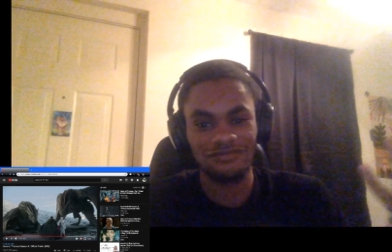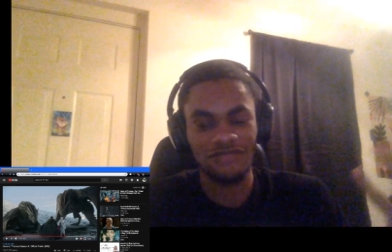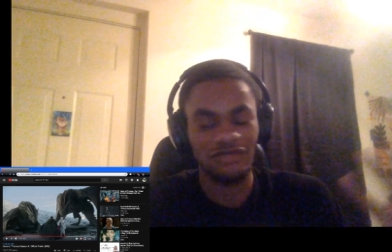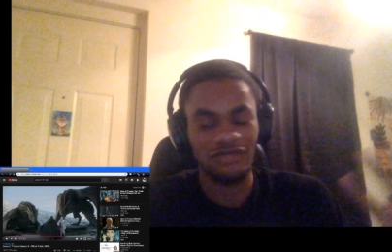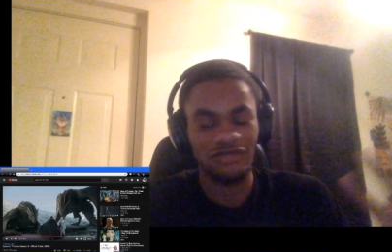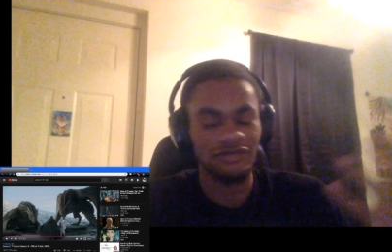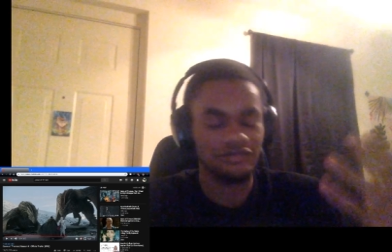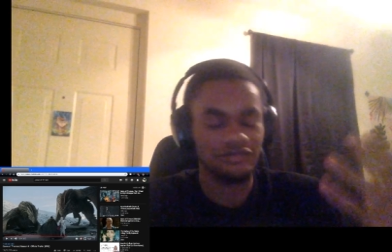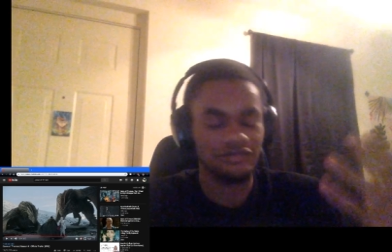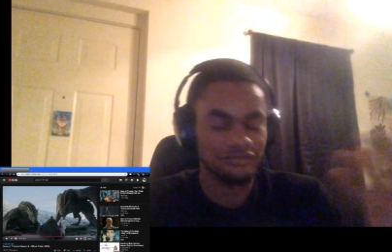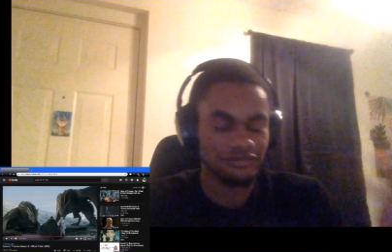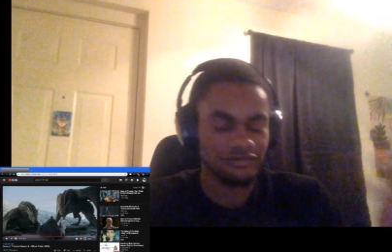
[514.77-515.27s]

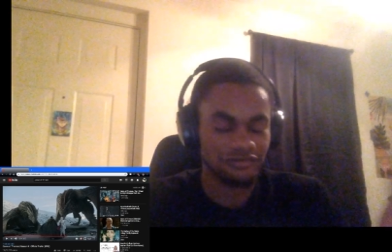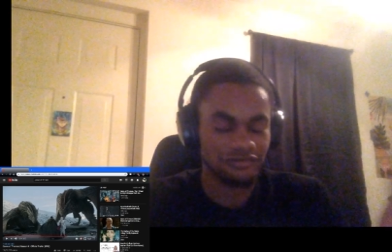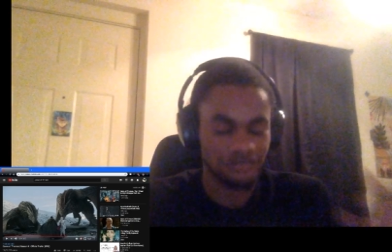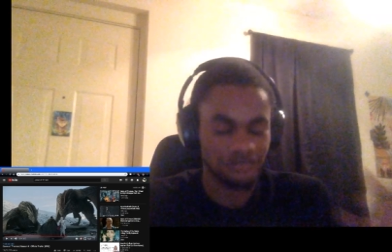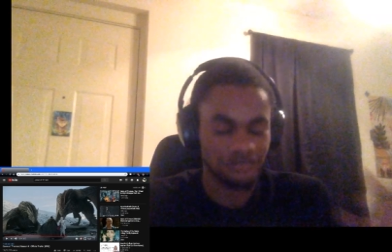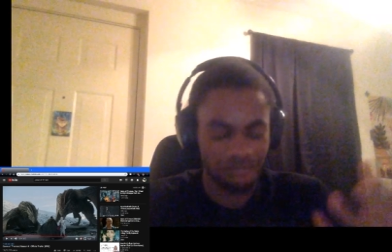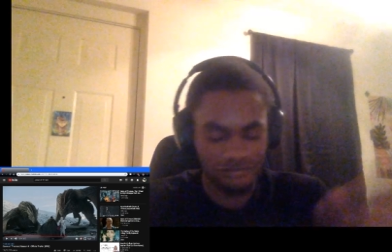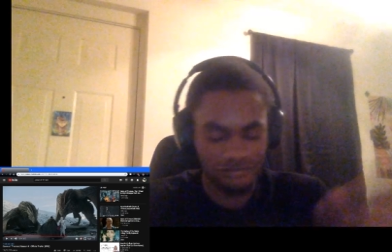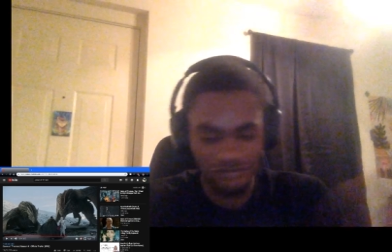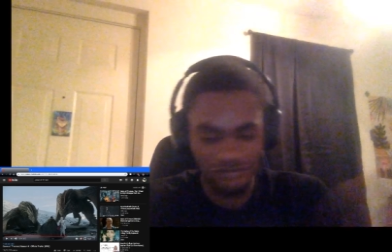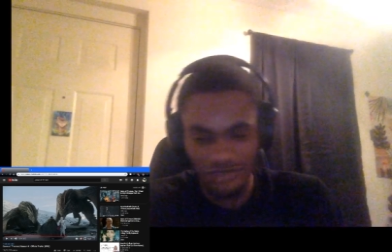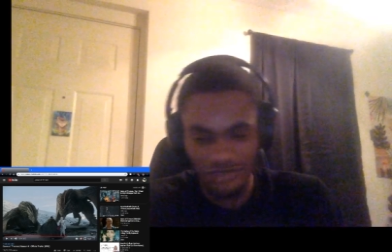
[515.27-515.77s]
or
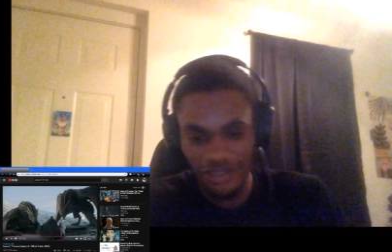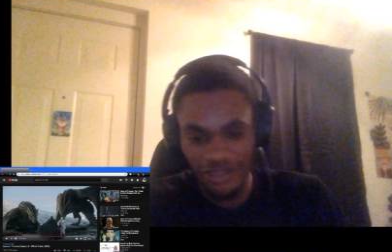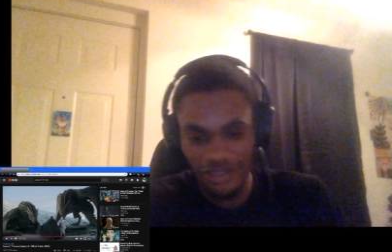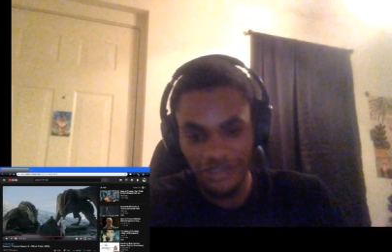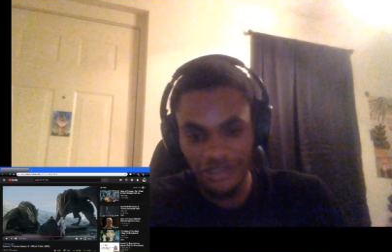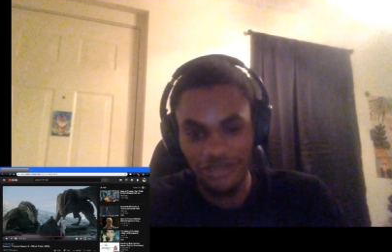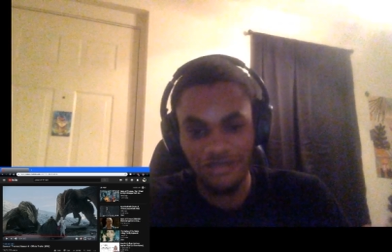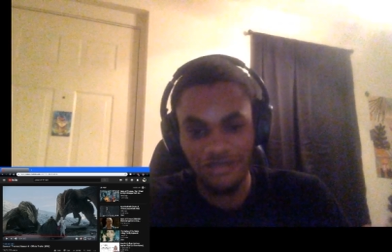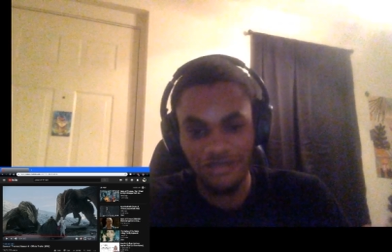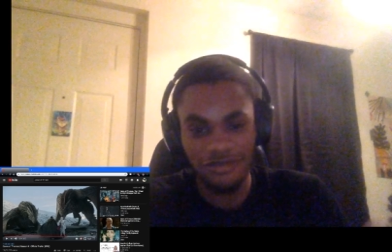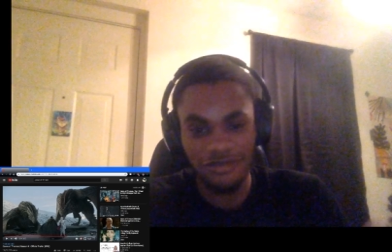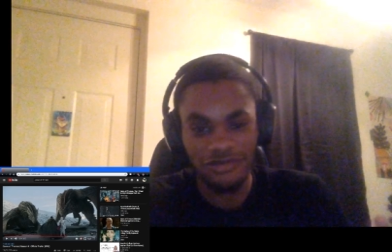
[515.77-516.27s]
Night
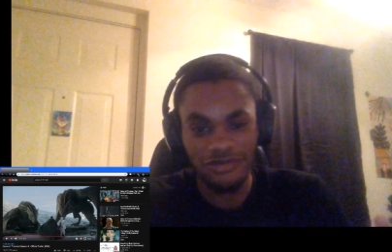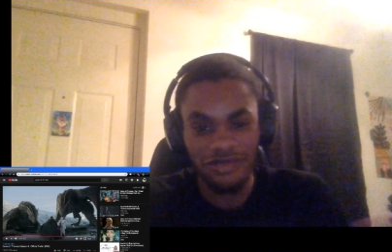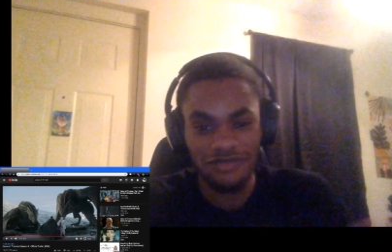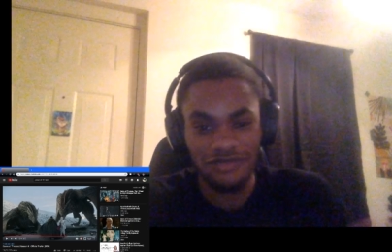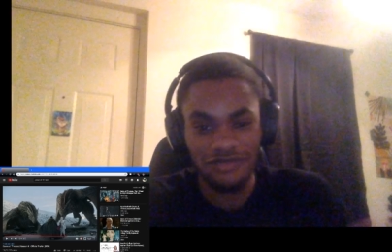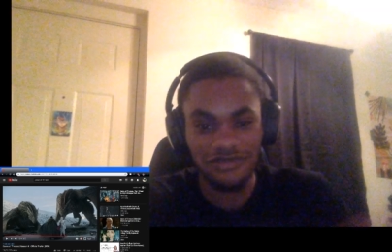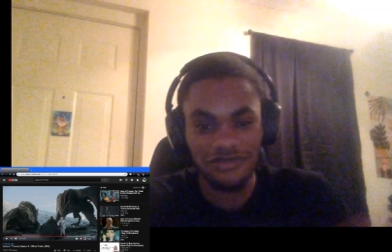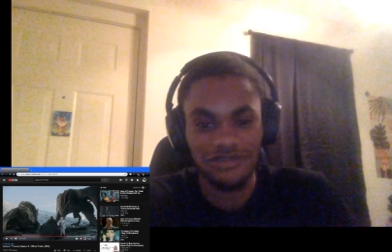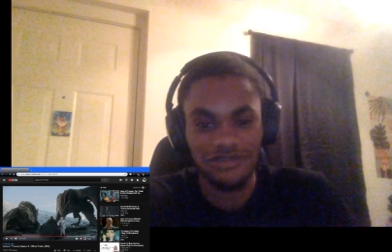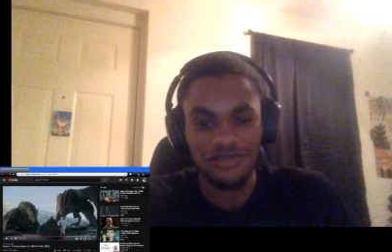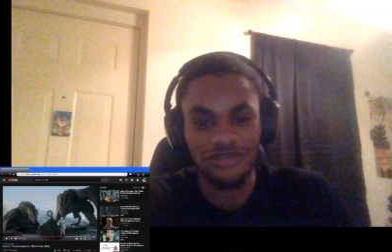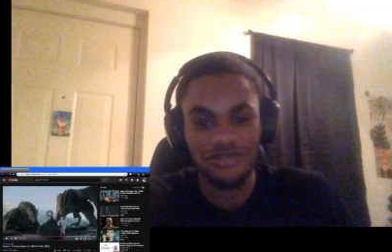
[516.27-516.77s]
King will be riding
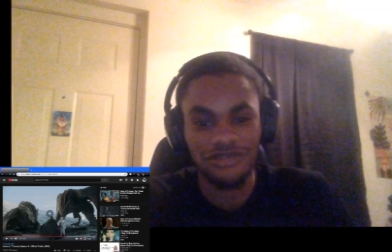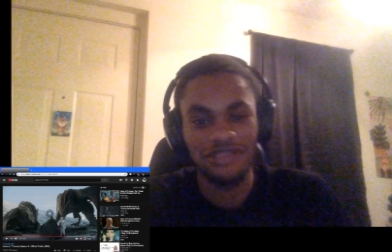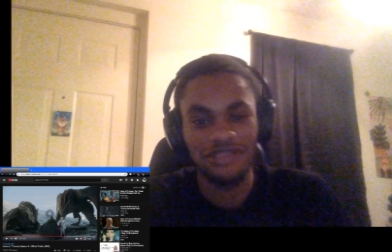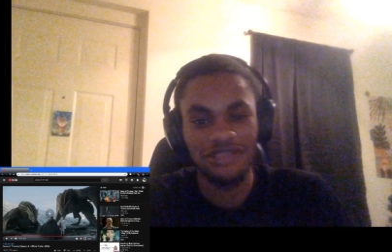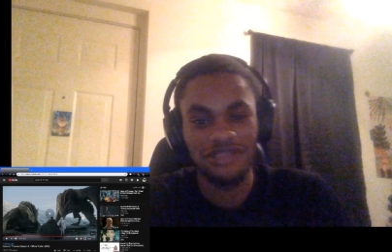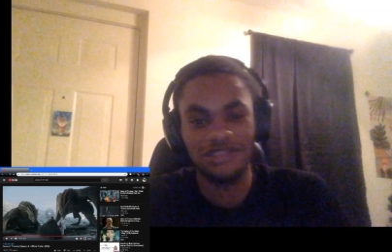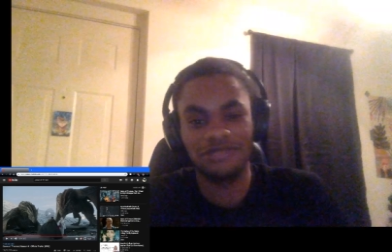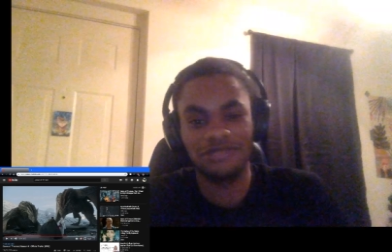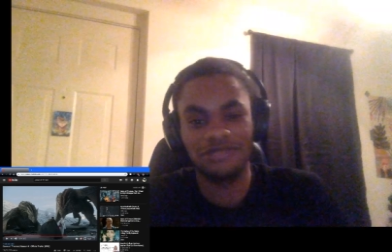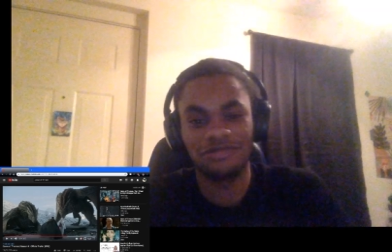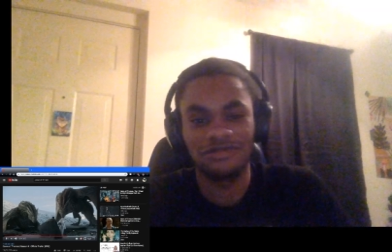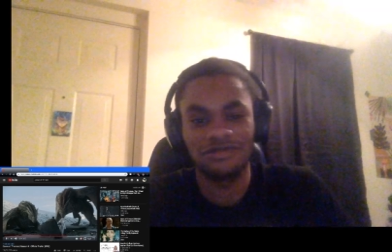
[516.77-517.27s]
Viserion.
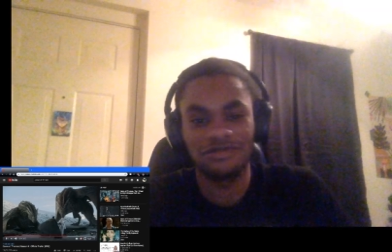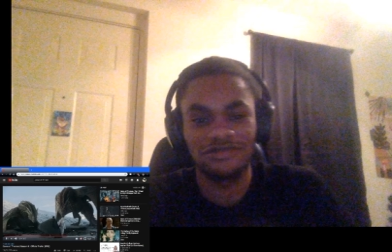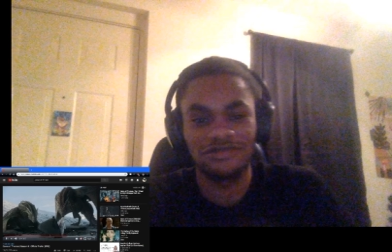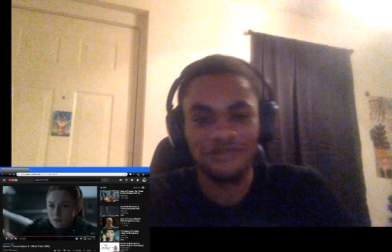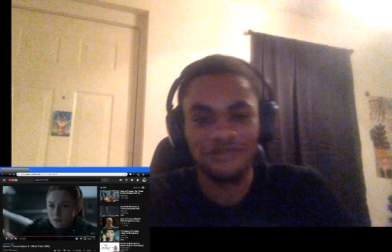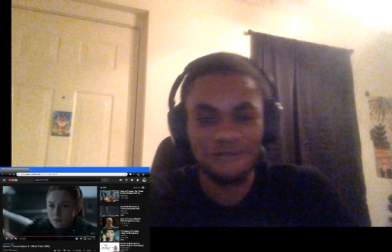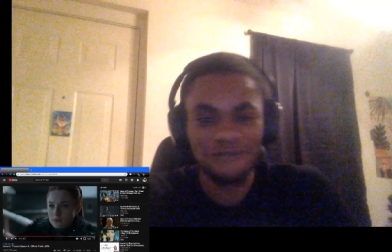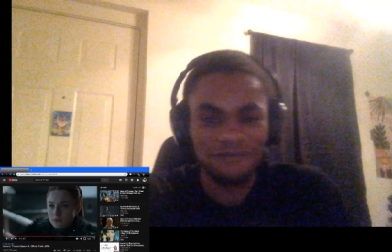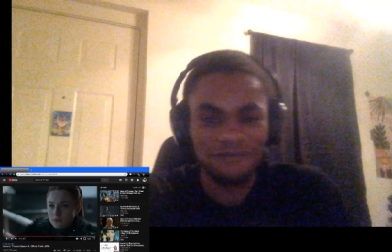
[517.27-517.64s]
Let's keep it moving.